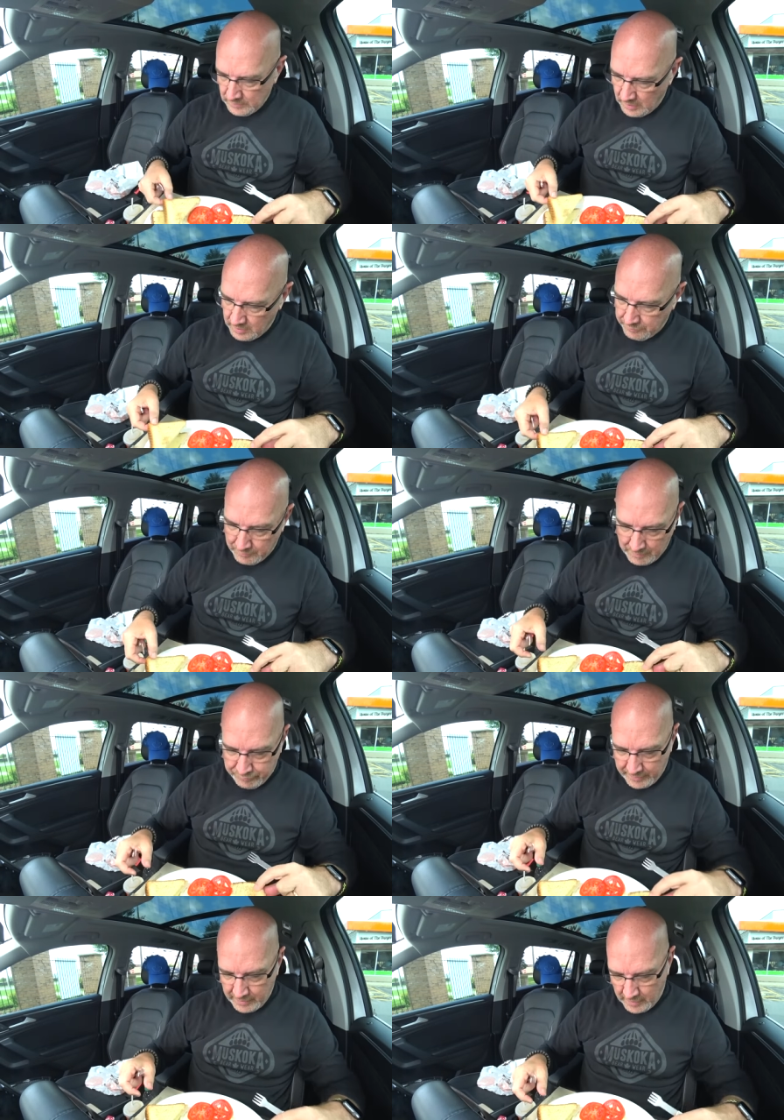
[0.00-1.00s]
I'm gonna put my
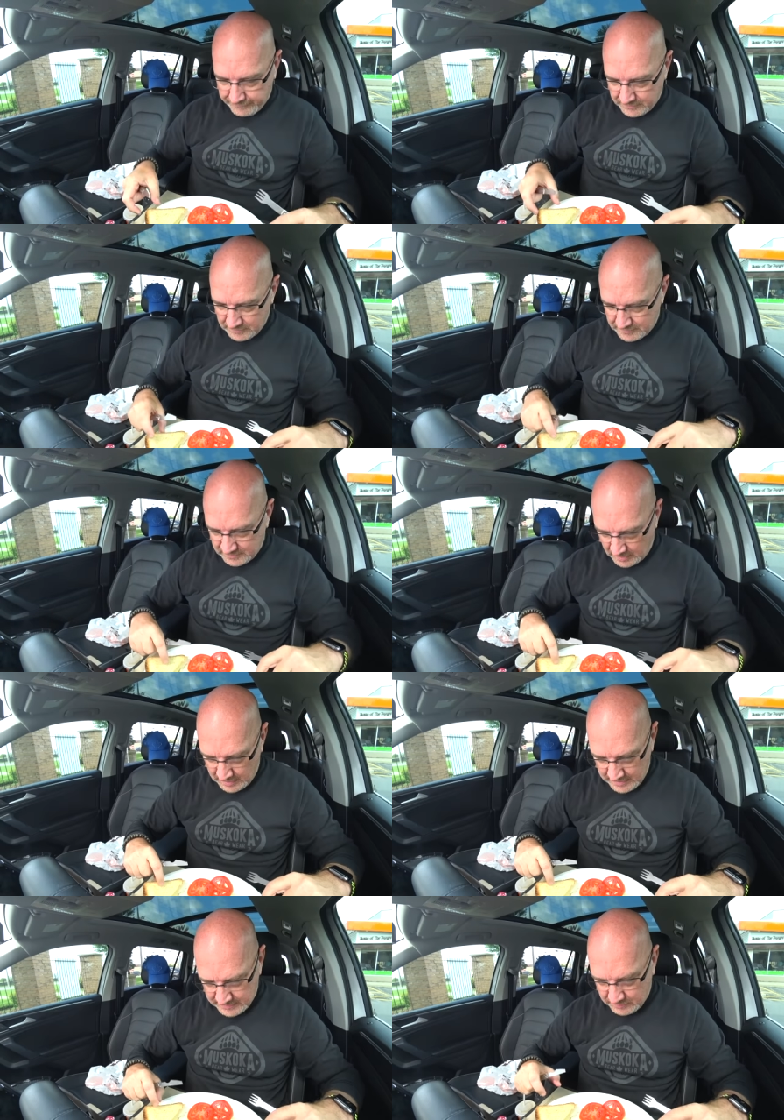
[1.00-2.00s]
bread off to the
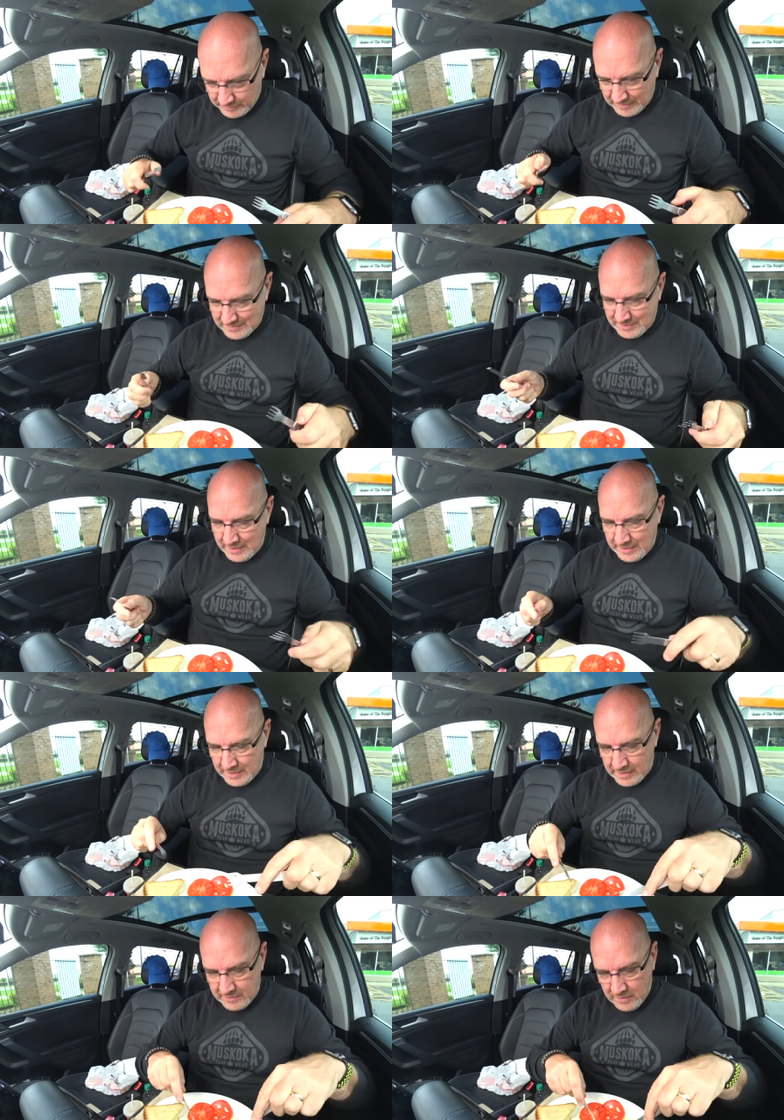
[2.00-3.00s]
side so we can dig
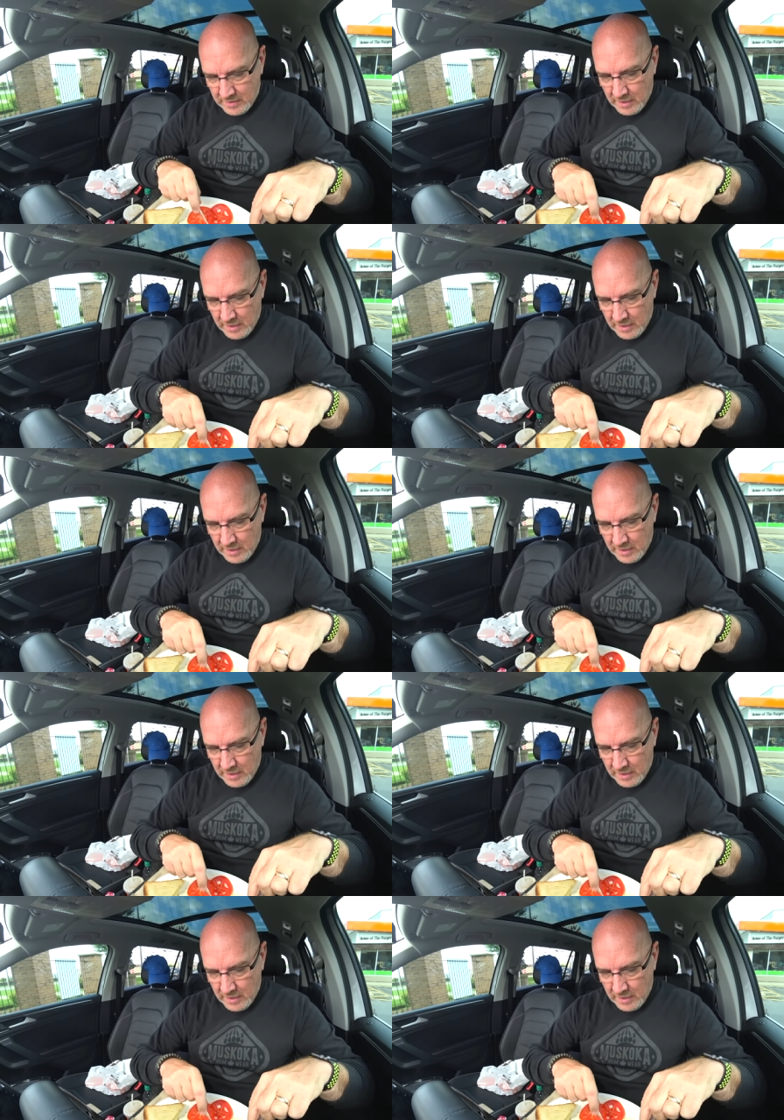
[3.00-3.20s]
in.